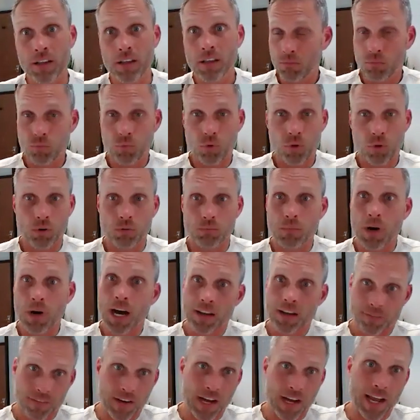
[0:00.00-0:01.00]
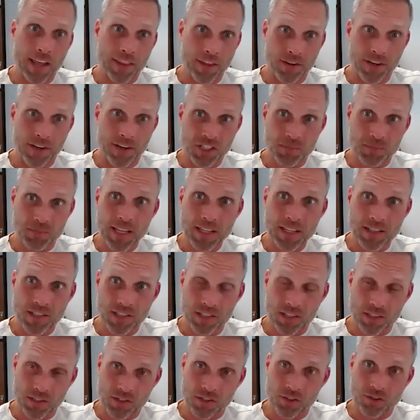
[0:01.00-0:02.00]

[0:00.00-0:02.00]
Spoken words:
will modify their expenses